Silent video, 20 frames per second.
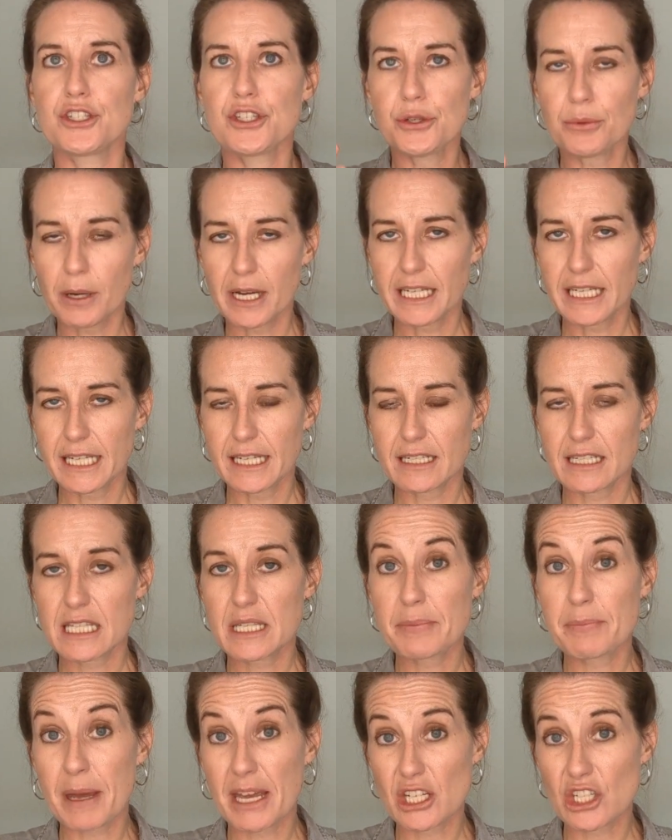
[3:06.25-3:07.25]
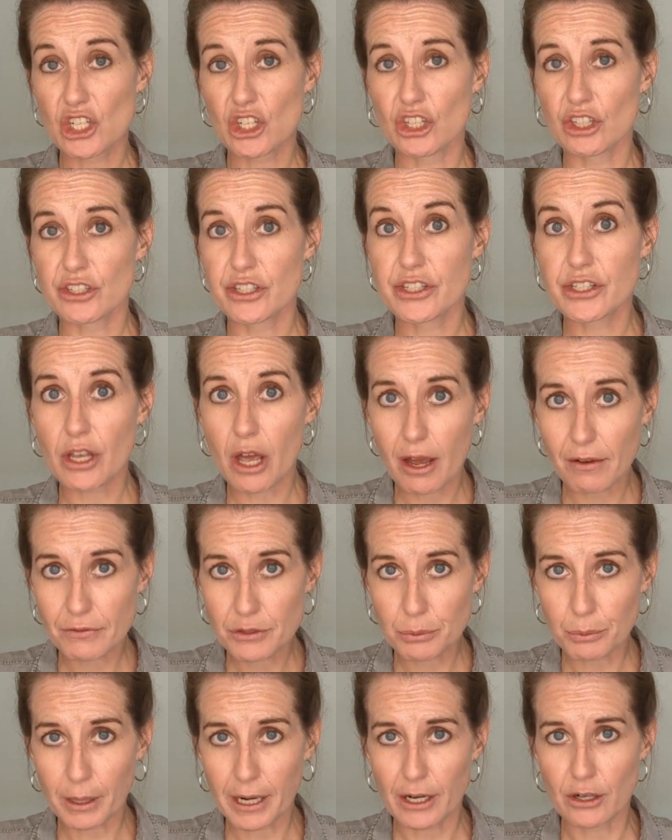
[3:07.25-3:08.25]
do I need a special
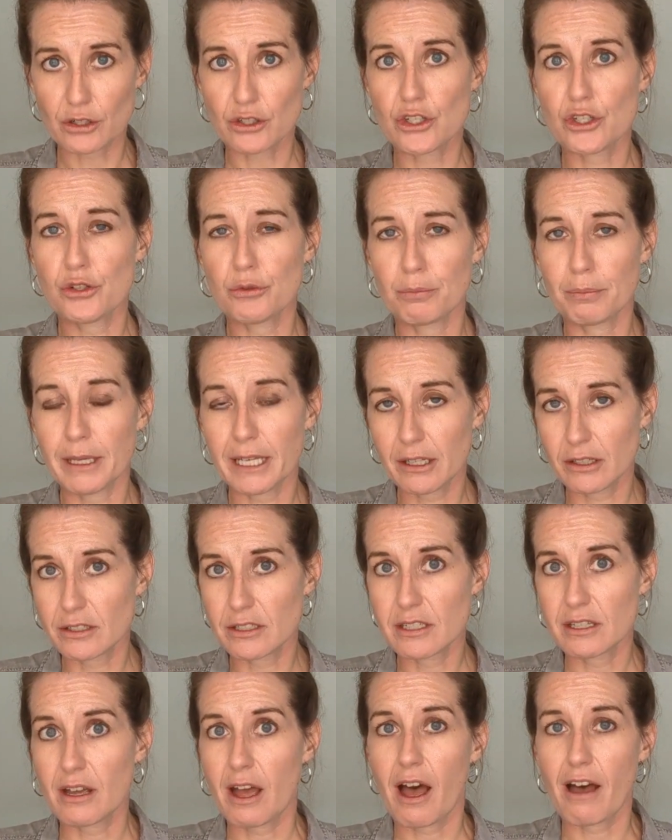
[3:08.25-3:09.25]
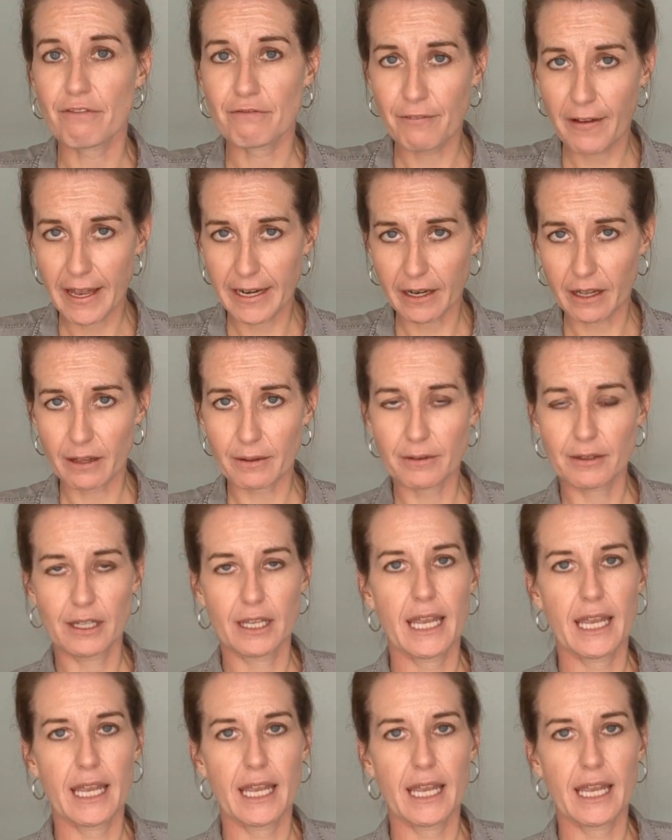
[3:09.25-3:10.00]
software to build a funnel?